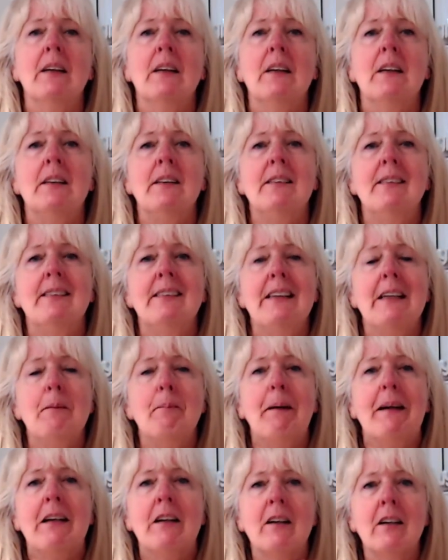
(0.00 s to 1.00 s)
You see,
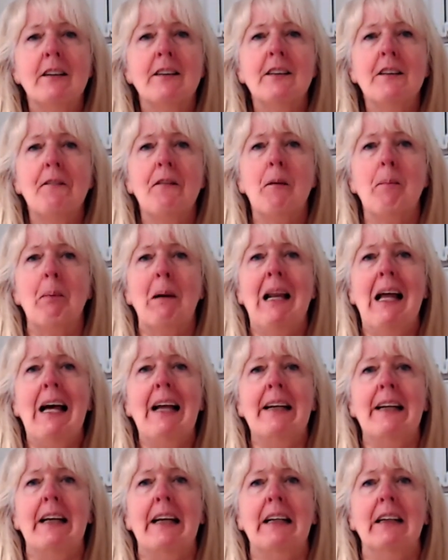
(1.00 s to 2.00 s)
because of the
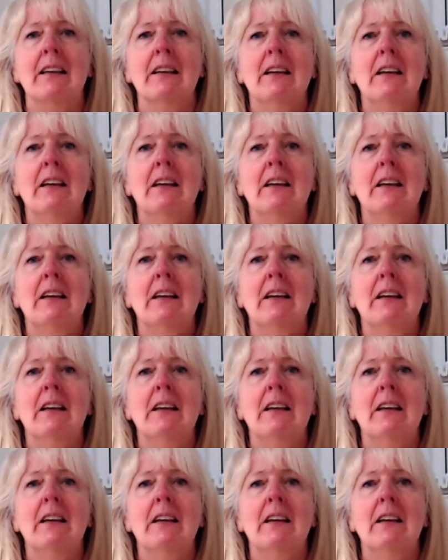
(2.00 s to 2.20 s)
planning,